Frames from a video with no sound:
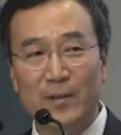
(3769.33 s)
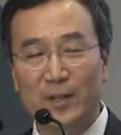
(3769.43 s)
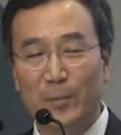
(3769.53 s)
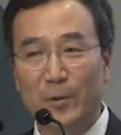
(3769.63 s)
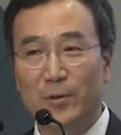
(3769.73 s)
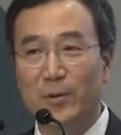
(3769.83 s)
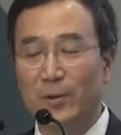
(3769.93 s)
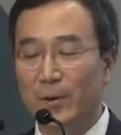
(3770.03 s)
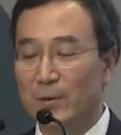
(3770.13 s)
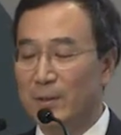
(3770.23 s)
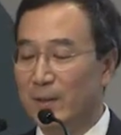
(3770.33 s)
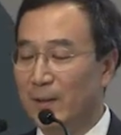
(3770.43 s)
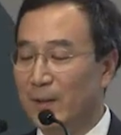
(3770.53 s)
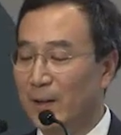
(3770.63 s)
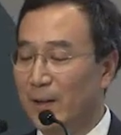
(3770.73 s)
similar to those
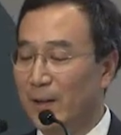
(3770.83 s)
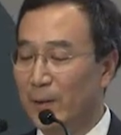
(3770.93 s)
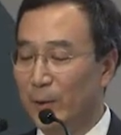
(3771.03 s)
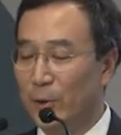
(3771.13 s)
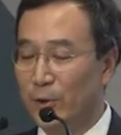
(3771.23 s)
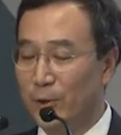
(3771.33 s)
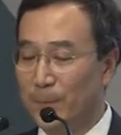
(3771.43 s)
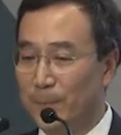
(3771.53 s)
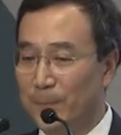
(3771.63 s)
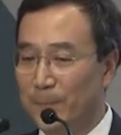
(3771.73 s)
in the literature.